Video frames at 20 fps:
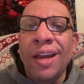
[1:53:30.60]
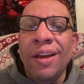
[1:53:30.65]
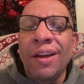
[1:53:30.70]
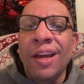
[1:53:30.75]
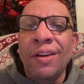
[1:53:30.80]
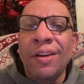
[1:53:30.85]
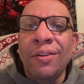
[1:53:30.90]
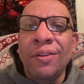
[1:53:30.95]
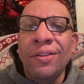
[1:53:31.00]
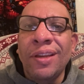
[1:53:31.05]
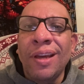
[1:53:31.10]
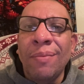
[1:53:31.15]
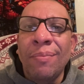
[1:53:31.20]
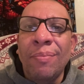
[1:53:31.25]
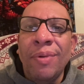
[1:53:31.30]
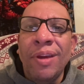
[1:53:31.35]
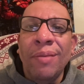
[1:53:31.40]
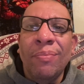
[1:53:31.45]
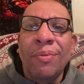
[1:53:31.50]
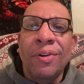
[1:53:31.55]
I know some
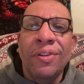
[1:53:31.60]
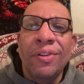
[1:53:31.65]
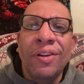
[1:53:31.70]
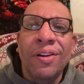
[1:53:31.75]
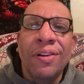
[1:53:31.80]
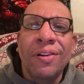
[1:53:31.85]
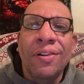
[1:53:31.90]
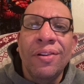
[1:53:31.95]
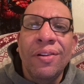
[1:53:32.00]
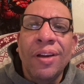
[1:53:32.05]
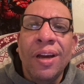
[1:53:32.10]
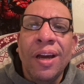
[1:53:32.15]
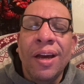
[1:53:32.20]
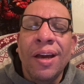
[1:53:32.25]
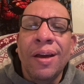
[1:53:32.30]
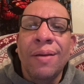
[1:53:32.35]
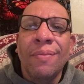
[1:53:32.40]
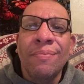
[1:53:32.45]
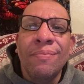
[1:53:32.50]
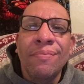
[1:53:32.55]
people, they're
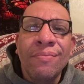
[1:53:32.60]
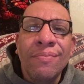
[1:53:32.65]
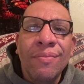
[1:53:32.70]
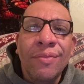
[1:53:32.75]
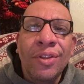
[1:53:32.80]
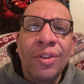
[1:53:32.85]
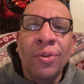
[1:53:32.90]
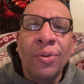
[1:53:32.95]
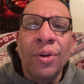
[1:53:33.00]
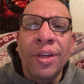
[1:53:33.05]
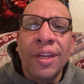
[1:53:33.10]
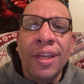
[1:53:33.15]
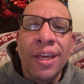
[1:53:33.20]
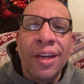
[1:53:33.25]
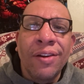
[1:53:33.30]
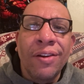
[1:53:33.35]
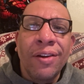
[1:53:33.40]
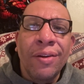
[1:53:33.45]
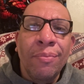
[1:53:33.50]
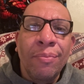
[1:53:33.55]
doing
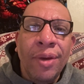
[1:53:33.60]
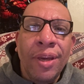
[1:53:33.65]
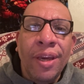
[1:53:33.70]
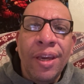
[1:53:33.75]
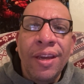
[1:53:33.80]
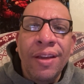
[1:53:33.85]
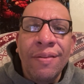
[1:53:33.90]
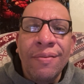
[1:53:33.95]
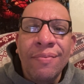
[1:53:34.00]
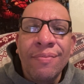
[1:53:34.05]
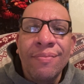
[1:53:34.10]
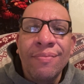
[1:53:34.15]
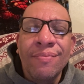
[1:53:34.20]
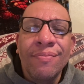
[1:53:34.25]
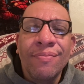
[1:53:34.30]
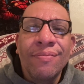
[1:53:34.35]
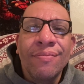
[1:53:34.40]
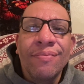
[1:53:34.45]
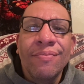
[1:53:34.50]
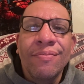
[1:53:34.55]
Airbnb,
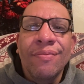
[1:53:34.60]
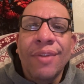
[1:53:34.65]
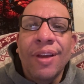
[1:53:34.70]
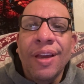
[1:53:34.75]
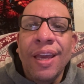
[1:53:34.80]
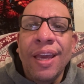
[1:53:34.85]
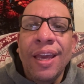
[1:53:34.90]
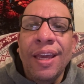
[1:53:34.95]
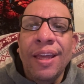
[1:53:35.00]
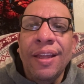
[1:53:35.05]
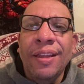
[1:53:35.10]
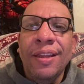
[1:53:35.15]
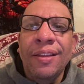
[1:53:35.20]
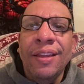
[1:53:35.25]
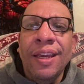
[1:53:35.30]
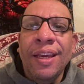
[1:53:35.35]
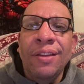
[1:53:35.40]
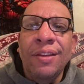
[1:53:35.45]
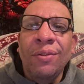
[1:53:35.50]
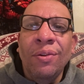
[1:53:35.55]
and
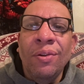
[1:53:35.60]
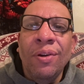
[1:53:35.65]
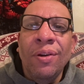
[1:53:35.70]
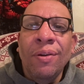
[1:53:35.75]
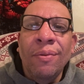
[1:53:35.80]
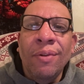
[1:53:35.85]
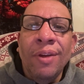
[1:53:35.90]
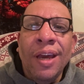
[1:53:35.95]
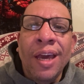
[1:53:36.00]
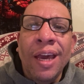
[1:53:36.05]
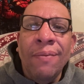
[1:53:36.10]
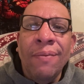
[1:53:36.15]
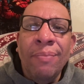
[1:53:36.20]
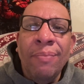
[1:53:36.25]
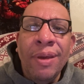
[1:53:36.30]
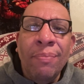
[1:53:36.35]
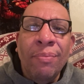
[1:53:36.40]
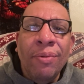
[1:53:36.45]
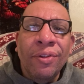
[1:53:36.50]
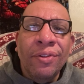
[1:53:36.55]
they do have
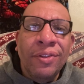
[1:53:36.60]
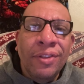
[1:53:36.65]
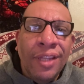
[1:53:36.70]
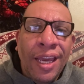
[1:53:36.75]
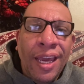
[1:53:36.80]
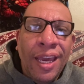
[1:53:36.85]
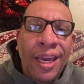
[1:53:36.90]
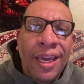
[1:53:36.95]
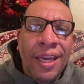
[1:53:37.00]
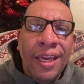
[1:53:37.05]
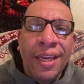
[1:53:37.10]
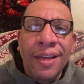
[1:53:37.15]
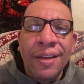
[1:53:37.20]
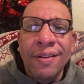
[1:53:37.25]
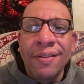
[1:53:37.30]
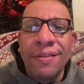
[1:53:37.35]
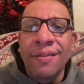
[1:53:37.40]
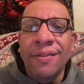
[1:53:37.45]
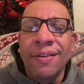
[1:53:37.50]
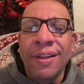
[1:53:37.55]
people staying,
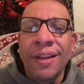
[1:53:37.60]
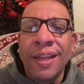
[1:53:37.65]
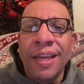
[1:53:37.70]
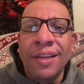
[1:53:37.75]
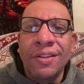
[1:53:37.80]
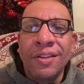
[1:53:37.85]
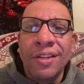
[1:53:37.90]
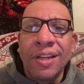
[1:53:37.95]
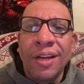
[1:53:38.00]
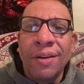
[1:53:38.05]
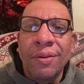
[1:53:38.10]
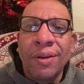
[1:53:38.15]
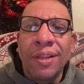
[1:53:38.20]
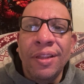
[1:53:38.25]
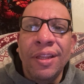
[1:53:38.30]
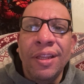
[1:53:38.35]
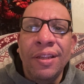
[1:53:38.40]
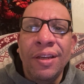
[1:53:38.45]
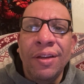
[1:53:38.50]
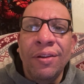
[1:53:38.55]
like
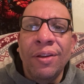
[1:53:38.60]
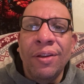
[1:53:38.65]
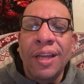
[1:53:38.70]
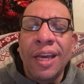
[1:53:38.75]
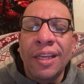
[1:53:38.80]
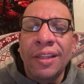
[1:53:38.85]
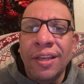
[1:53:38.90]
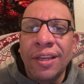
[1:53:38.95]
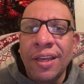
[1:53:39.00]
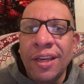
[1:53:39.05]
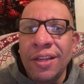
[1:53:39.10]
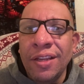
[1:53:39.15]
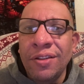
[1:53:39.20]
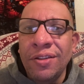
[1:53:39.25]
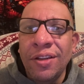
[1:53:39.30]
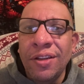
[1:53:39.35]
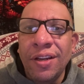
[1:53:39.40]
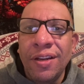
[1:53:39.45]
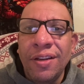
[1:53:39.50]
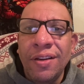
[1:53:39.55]
sharing, you know, like the
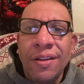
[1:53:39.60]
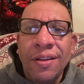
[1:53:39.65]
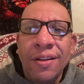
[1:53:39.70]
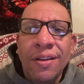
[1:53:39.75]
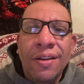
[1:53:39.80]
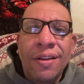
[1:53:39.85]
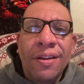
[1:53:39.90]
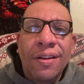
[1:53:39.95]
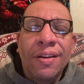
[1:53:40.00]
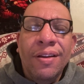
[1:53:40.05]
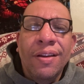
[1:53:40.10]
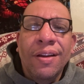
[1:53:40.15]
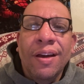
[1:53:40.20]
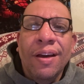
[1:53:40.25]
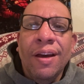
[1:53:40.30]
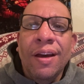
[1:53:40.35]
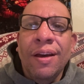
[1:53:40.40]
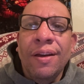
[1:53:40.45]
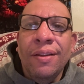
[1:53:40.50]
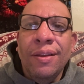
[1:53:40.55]
kitchen,
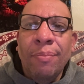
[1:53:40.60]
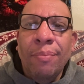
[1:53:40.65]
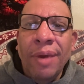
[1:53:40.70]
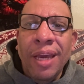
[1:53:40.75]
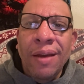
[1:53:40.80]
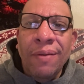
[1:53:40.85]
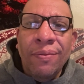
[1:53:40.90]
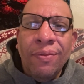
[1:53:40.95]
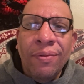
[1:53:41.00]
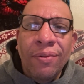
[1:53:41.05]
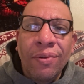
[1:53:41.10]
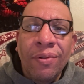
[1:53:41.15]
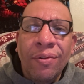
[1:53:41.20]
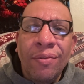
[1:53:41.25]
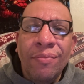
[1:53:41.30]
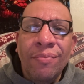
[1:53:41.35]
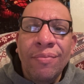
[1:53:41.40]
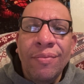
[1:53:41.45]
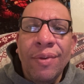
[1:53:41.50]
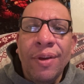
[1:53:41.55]
the
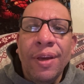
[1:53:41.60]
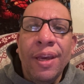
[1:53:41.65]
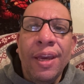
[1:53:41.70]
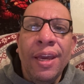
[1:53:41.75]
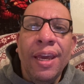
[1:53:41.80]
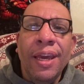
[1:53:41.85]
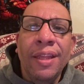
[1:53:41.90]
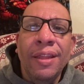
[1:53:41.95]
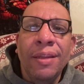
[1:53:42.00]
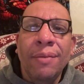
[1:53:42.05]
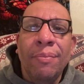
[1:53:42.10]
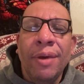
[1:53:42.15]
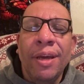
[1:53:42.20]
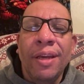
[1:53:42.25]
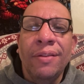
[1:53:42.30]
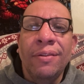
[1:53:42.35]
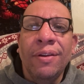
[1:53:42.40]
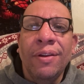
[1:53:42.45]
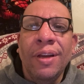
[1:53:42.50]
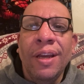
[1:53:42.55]
bathroom, and the
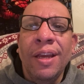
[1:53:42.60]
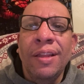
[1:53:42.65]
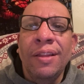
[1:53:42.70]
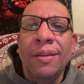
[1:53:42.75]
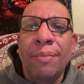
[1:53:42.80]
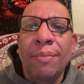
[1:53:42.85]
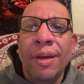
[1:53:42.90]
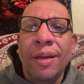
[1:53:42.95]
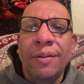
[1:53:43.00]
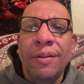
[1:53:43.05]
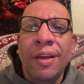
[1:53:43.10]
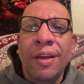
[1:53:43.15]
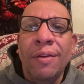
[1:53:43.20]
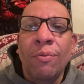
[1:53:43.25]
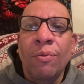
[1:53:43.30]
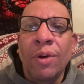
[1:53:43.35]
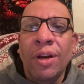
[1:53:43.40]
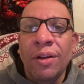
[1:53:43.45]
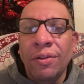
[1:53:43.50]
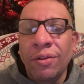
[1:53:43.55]
bed, and
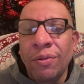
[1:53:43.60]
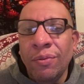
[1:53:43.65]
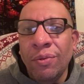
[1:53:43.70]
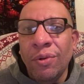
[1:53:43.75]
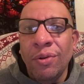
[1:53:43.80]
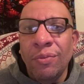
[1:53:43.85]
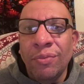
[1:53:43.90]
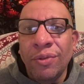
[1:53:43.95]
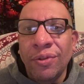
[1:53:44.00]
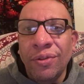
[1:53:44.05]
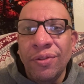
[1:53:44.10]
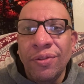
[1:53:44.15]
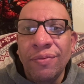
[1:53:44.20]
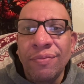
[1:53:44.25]
one of the rooms.